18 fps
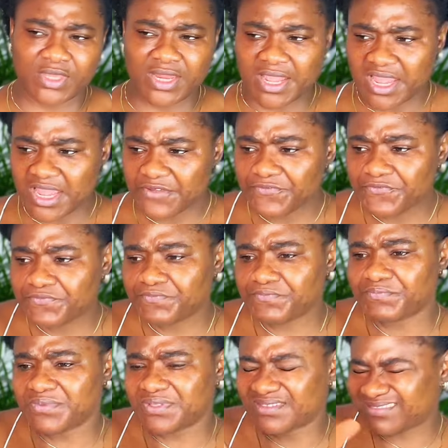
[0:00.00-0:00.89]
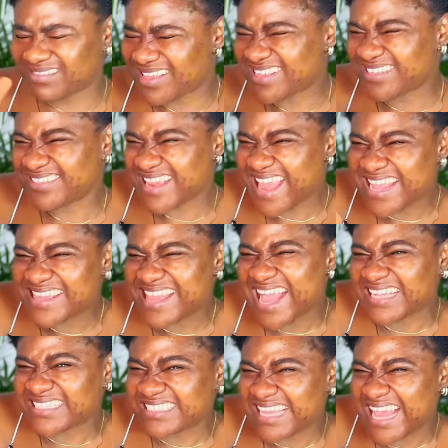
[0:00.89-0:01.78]
If things like
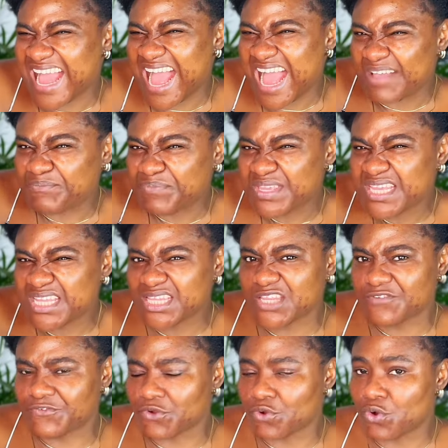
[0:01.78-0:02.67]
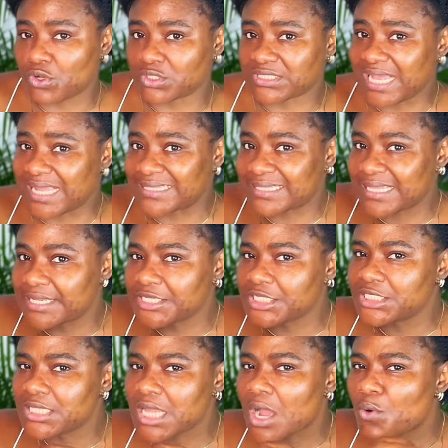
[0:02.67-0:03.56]
that are being difficult and then
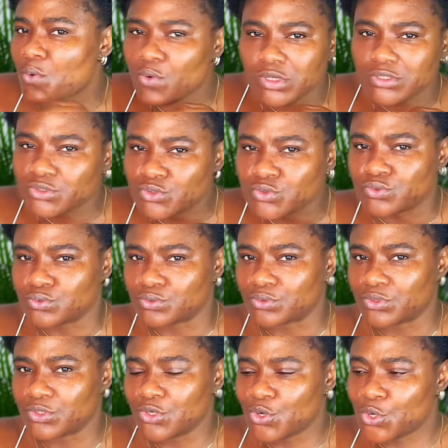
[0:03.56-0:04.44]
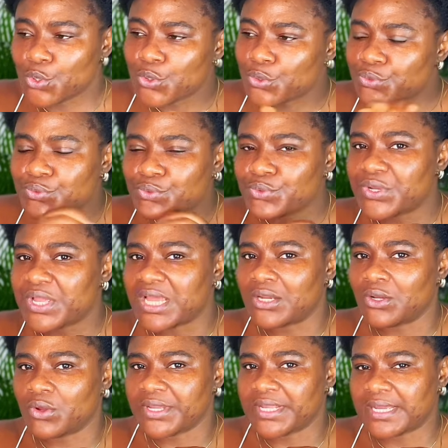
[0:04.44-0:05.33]
you now want to go through a
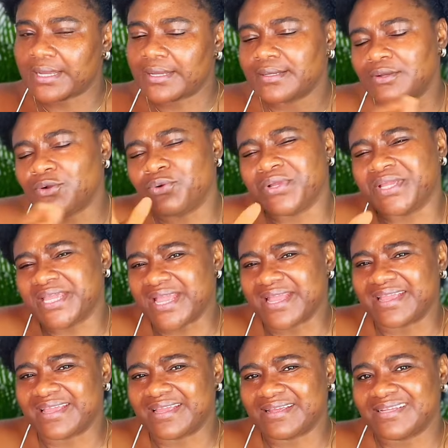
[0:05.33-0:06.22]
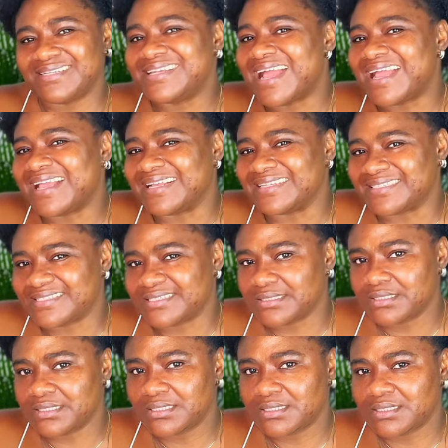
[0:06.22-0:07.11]
lawyer, okay, yes,
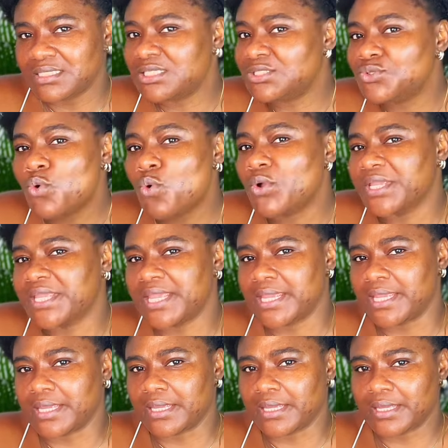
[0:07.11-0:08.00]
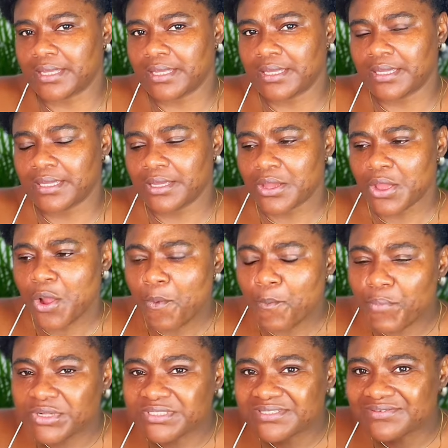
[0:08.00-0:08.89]
it's okay.
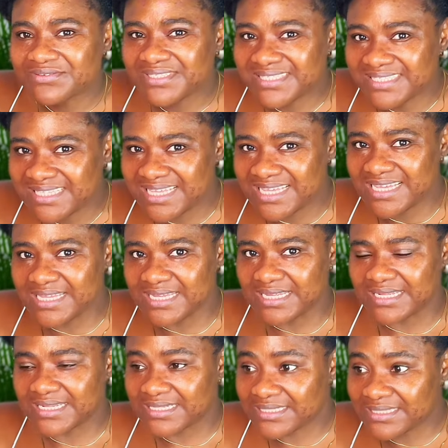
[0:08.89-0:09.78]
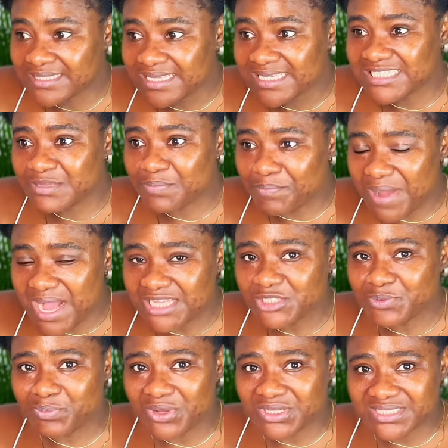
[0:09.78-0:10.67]
But you see, this
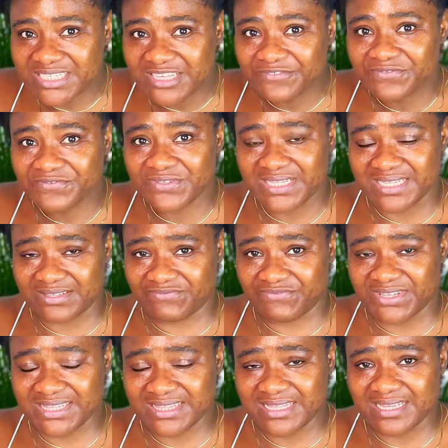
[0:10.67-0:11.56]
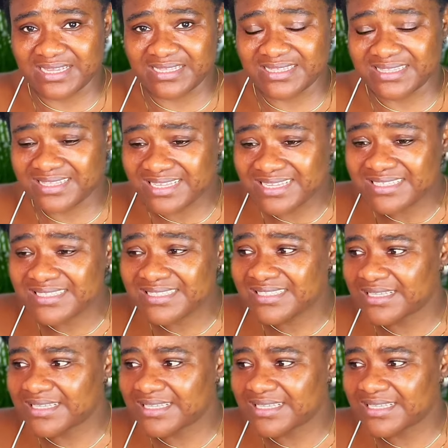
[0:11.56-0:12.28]
passport of a thing, this